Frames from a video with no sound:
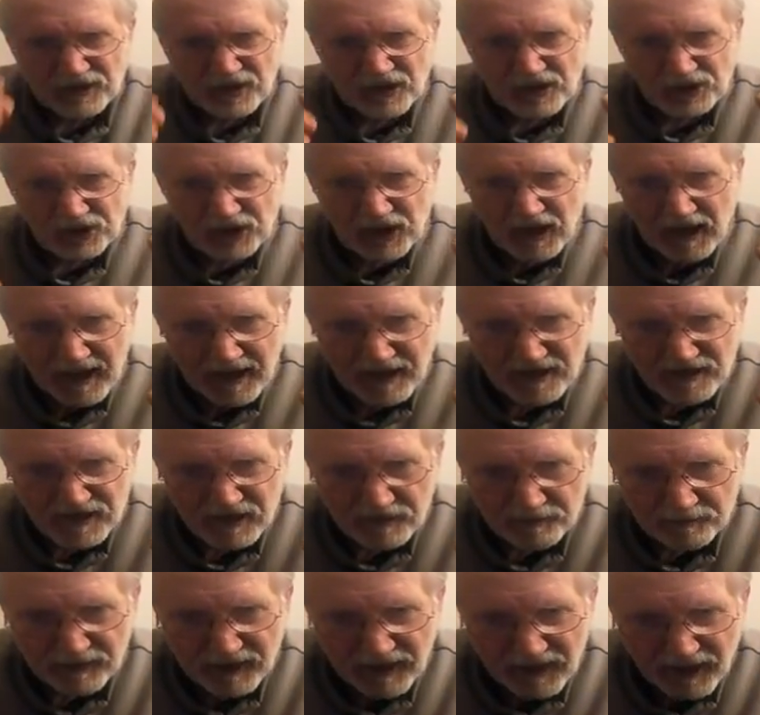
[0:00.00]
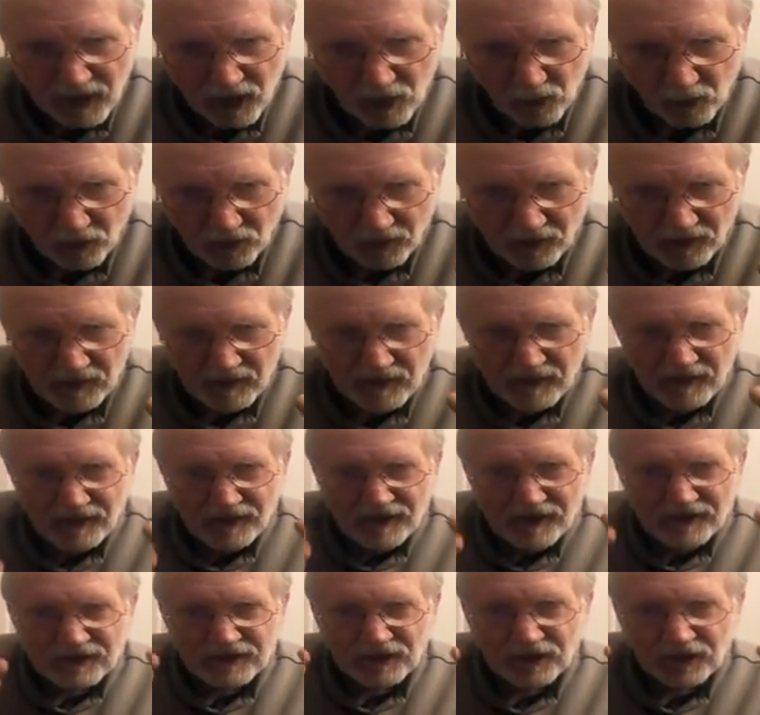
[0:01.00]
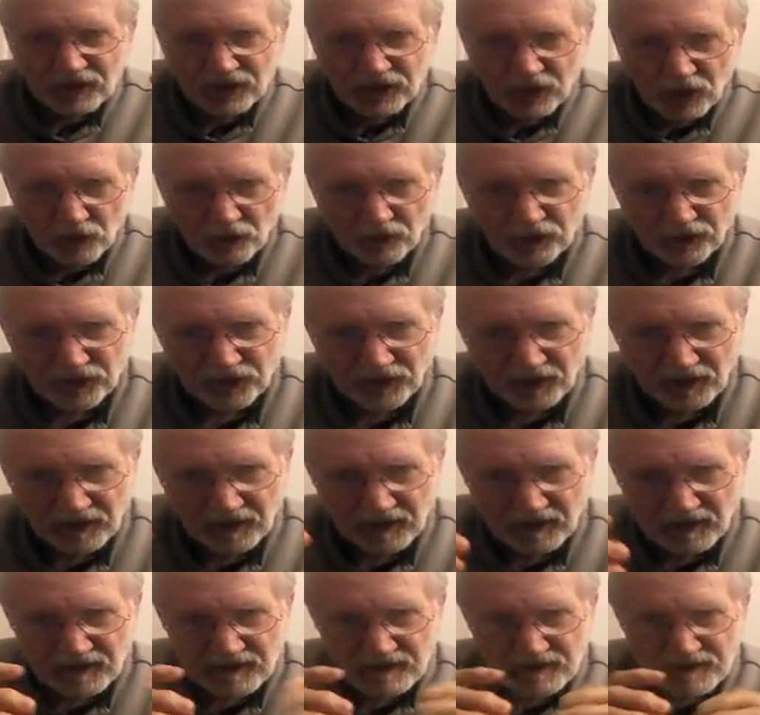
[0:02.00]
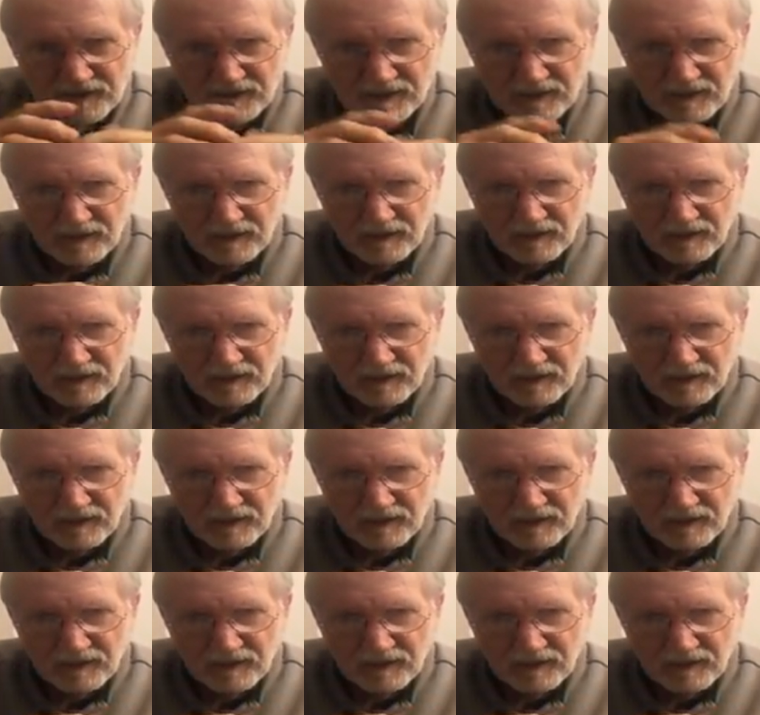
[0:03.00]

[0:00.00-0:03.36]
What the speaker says: that she has the power to do things,